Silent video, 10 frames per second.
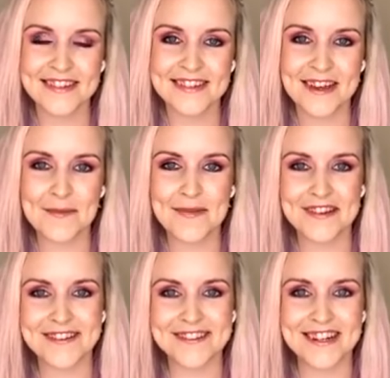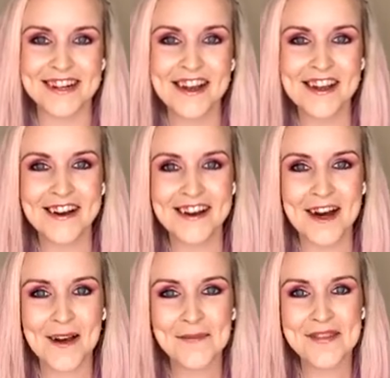Absolutely.
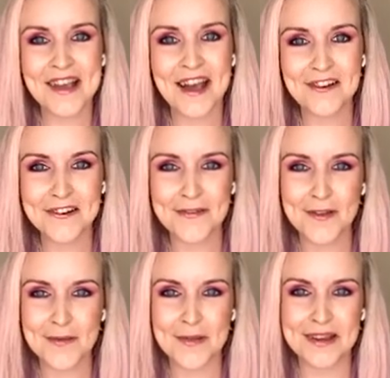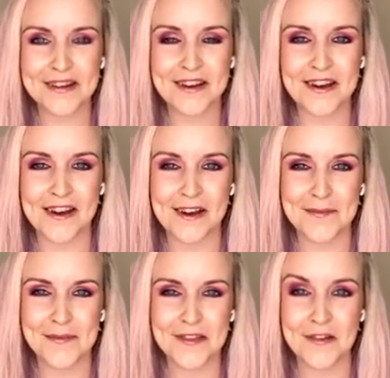So how long have you
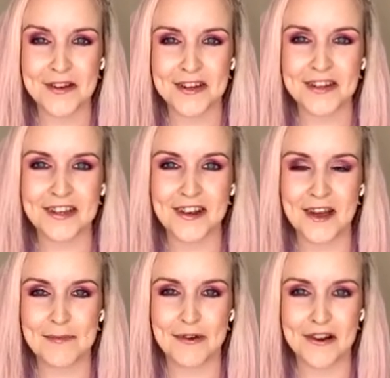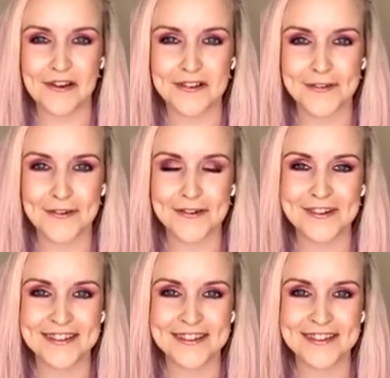been stocking Nikolai products for?